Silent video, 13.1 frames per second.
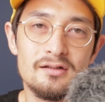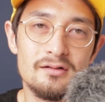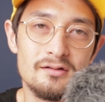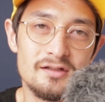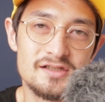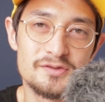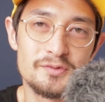
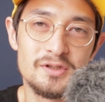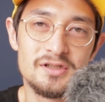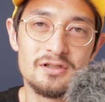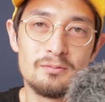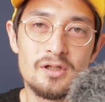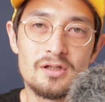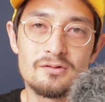This way, the
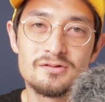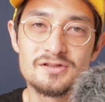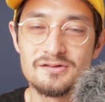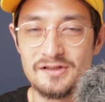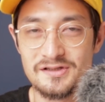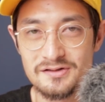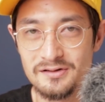
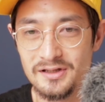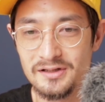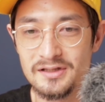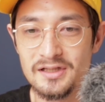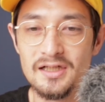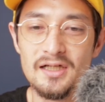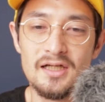model/client
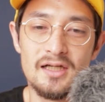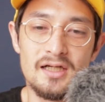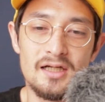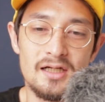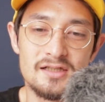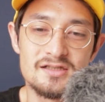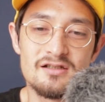
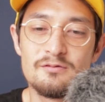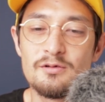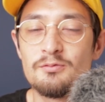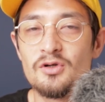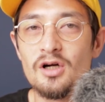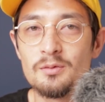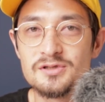has a little bit
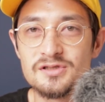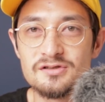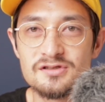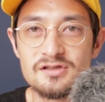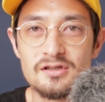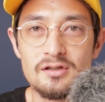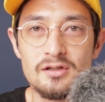more
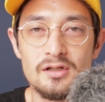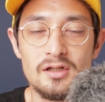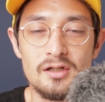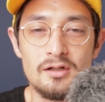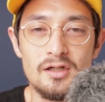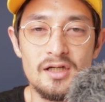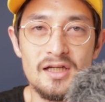options,
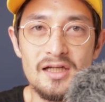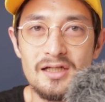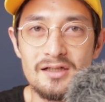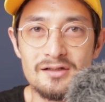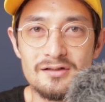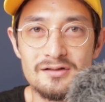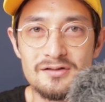
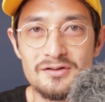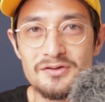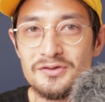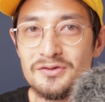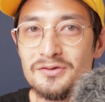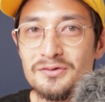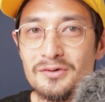and
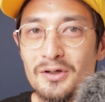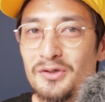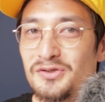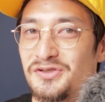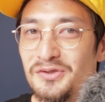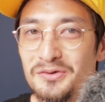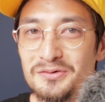you
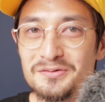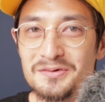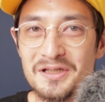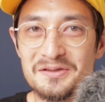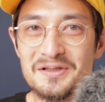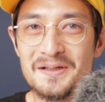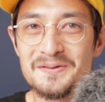also
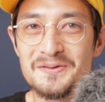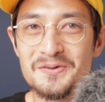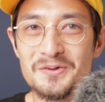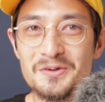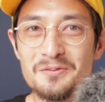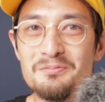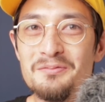can get
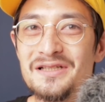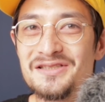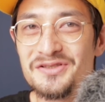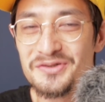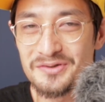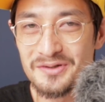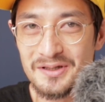your
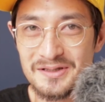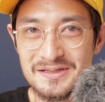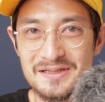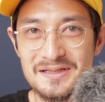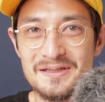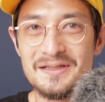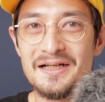message across
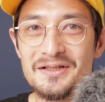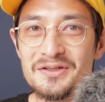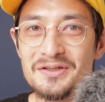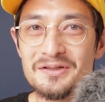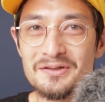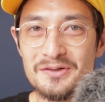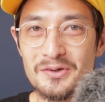that
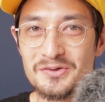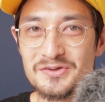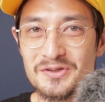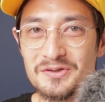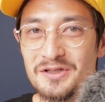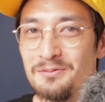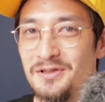those
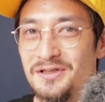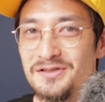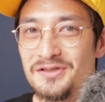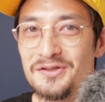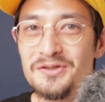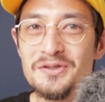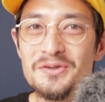are the image
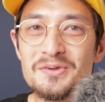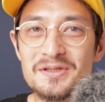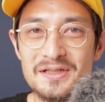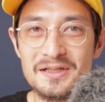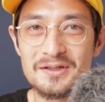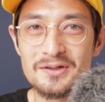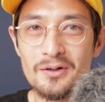you
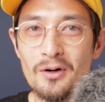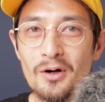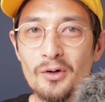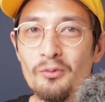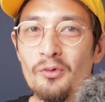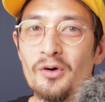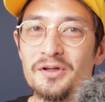think are
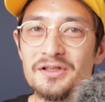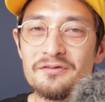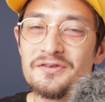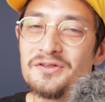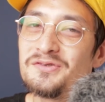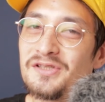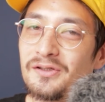worthy of
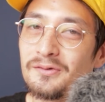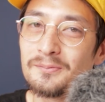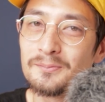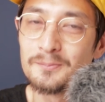using.